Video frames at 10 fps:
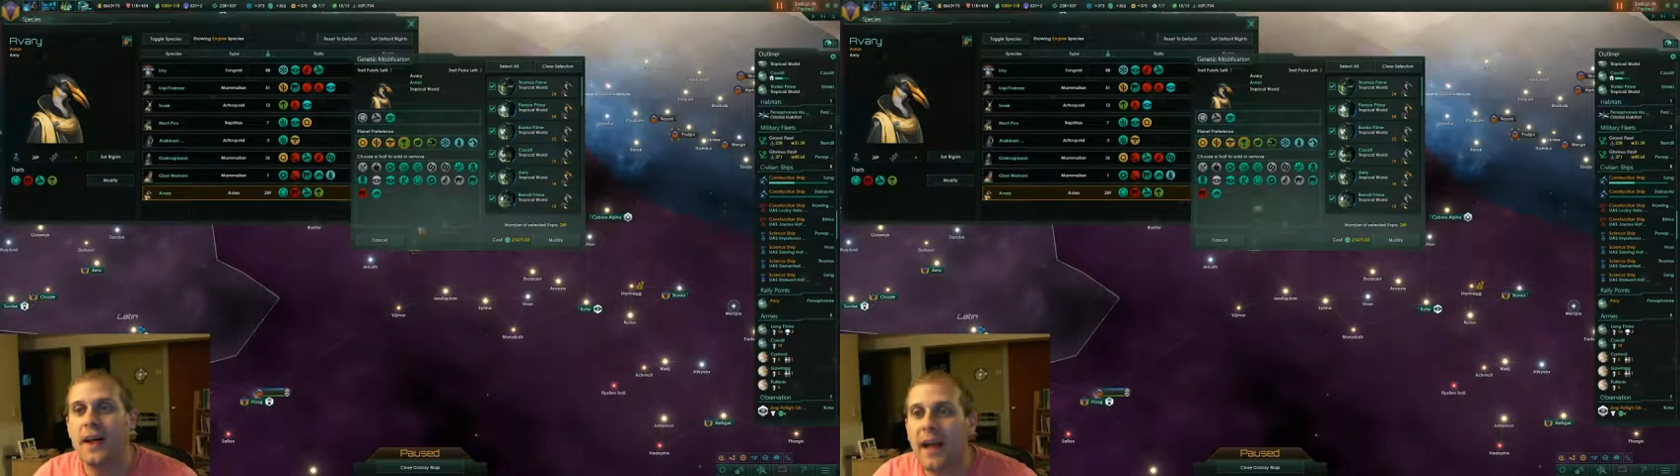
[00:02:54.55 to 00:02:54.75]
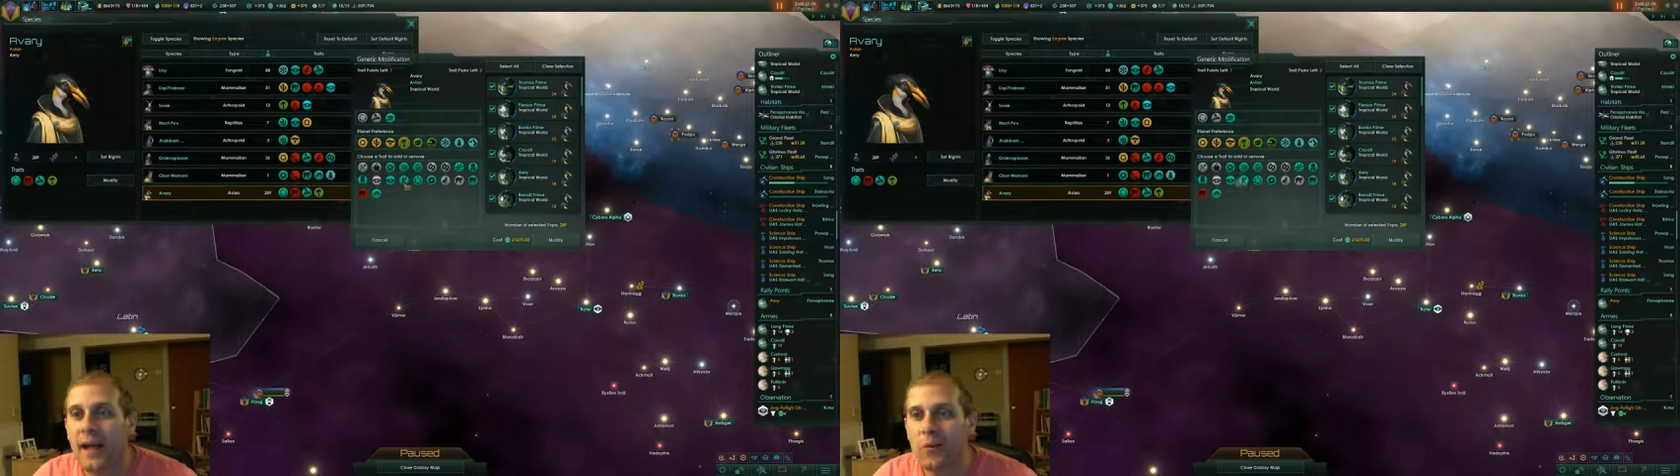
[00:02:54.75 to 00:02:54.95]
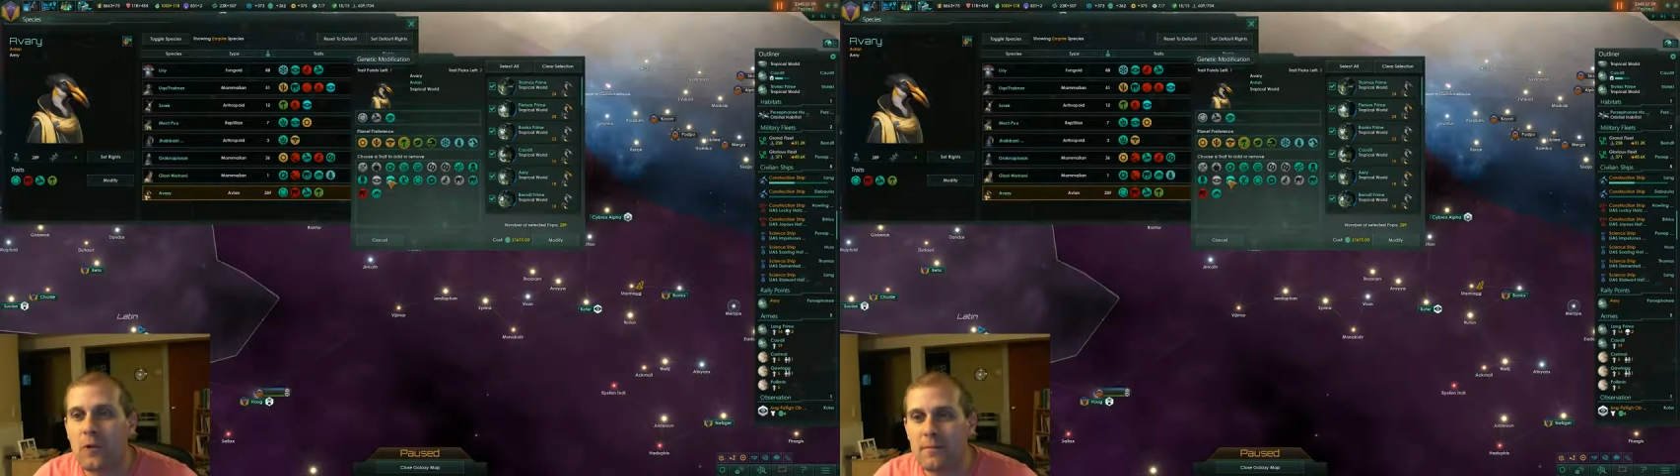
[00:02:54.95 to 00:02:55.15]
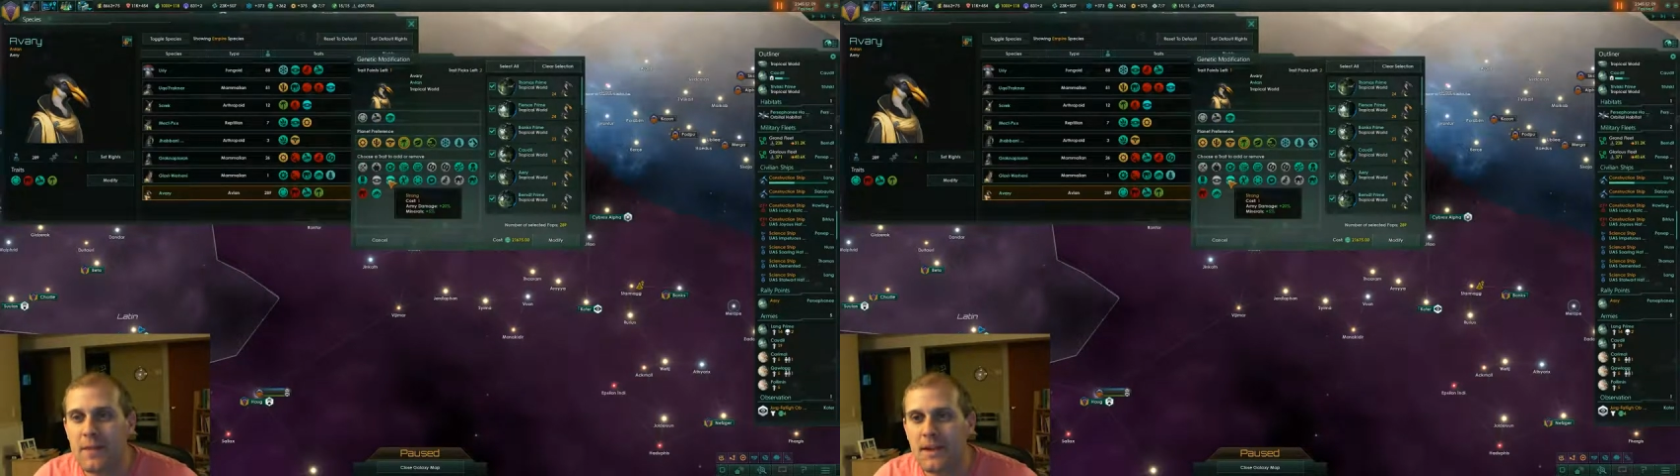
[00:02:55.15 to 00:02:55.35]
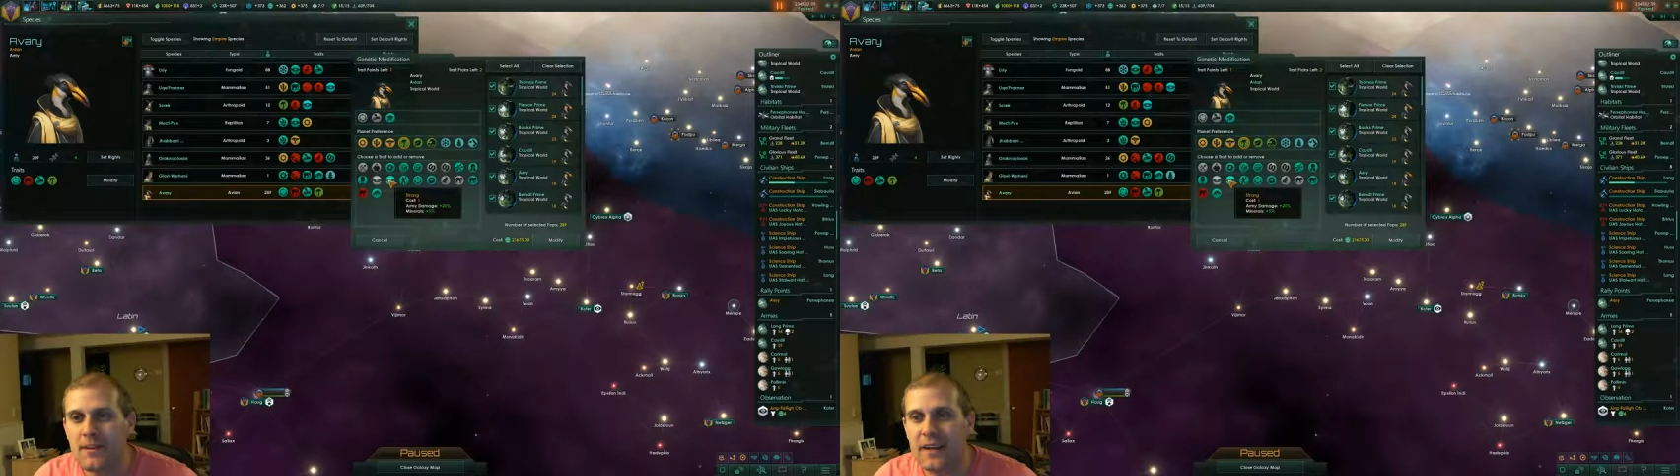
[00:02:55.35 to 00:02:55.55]
And we're going to
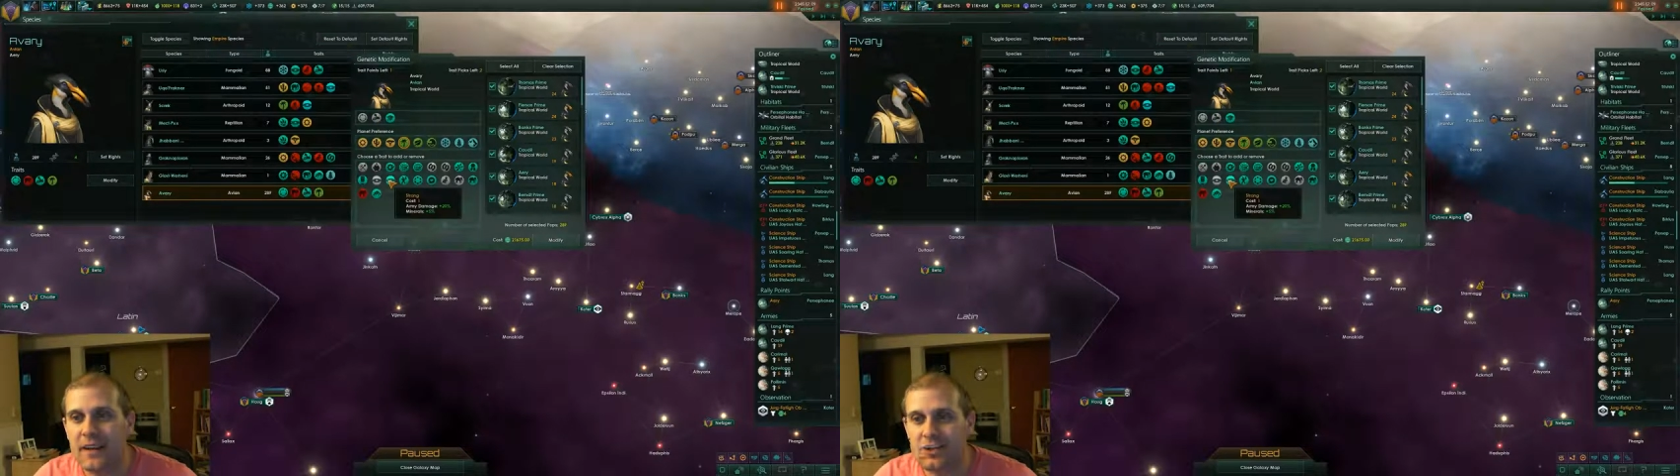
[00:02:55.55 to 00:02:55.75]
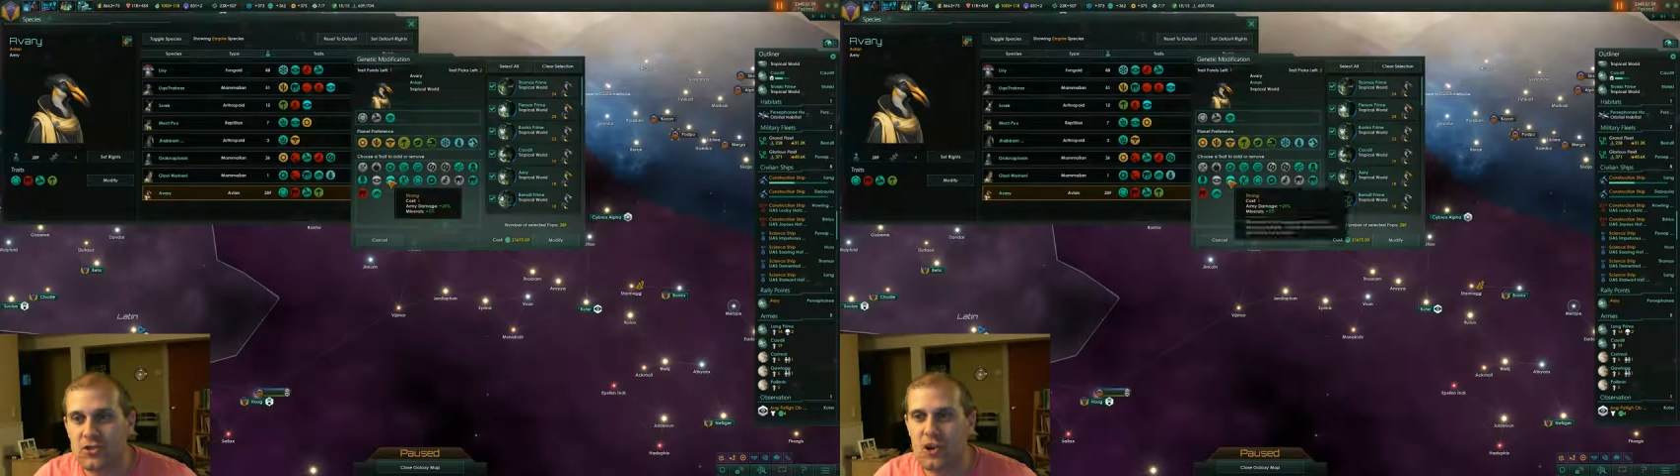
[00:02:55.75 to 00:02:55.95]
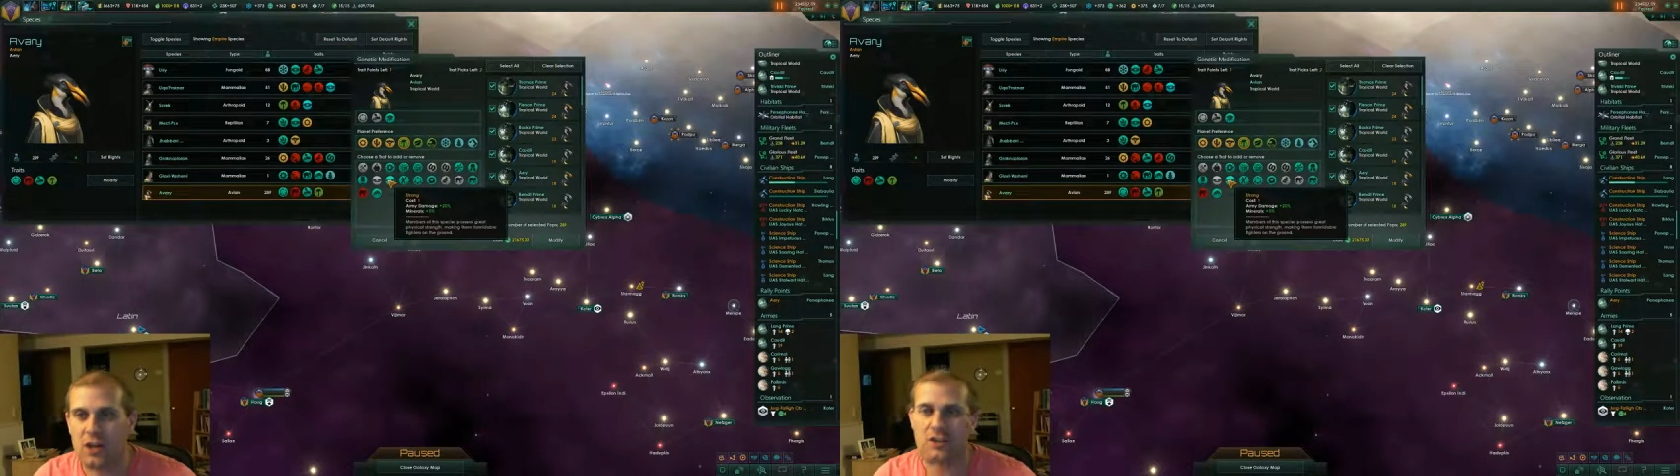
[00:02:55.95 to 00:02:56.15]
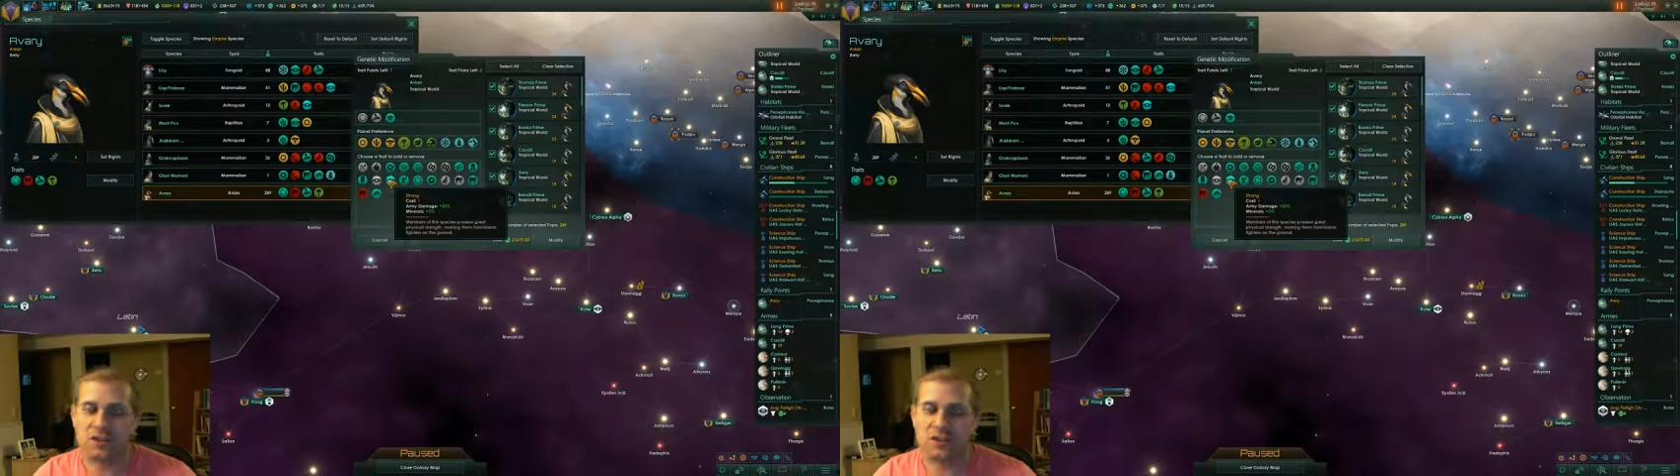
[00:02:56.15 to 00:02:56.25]
make our guys strong.